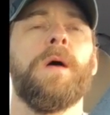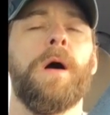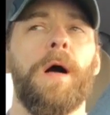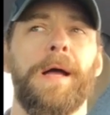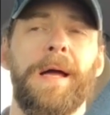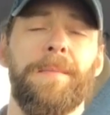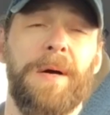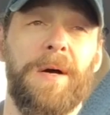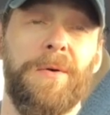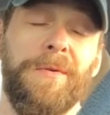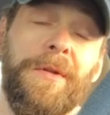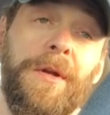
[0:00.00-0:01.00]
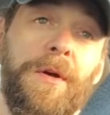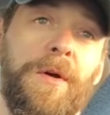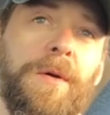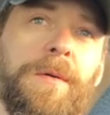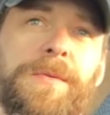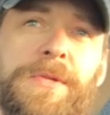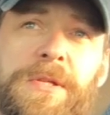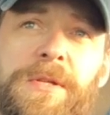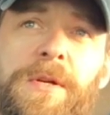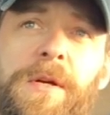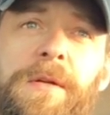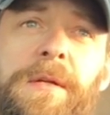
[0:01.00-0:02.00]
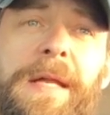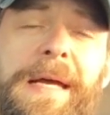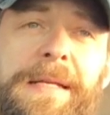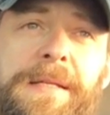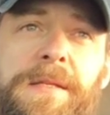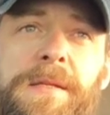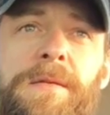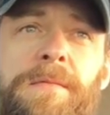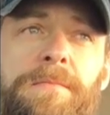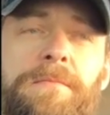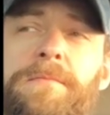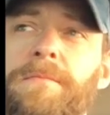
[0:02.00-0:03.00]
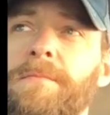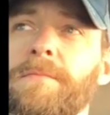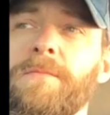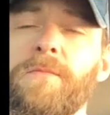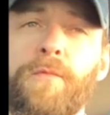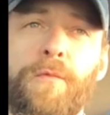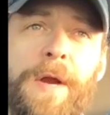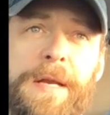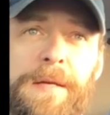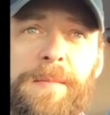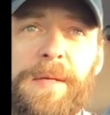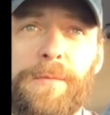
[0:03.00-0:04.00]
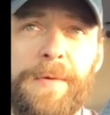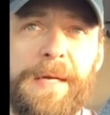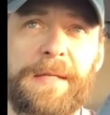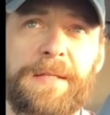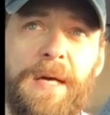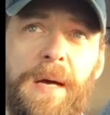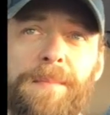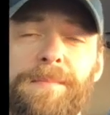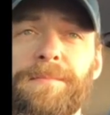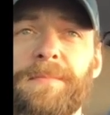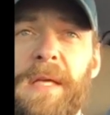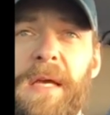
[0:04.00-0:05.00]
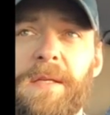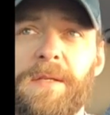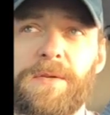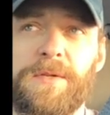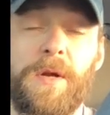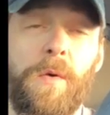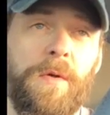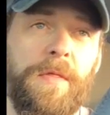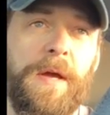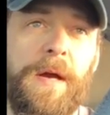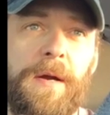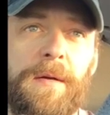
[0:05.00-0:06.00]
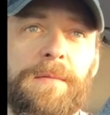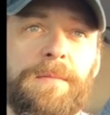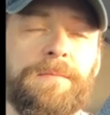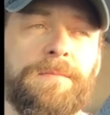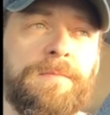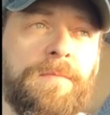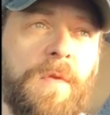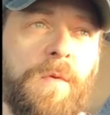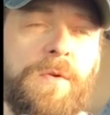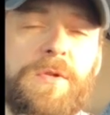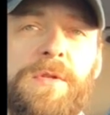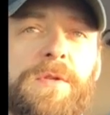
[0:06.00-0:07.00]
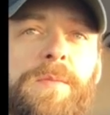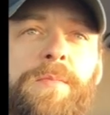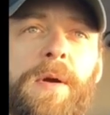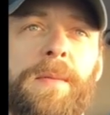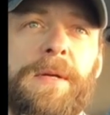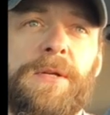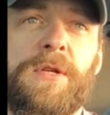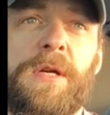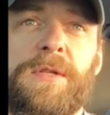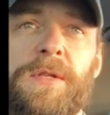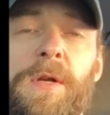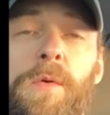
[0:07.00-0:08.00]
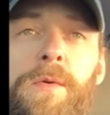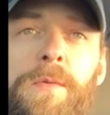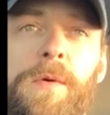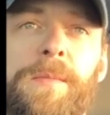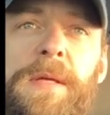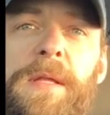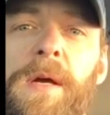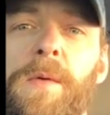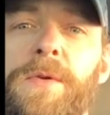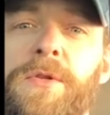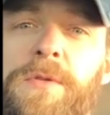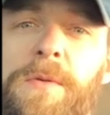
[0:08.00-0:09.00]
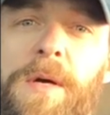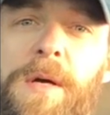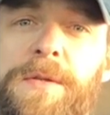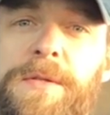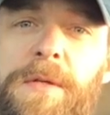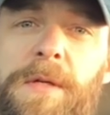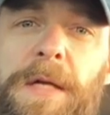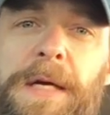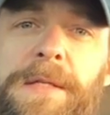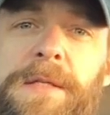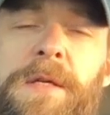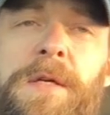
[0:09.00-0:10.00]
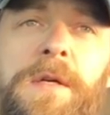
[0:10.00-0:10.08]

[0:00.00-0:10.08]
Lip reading: I got my own little snook lights ready to be rigged up in case there's no one there, which there's probably a chance that no one will be there with snook lights.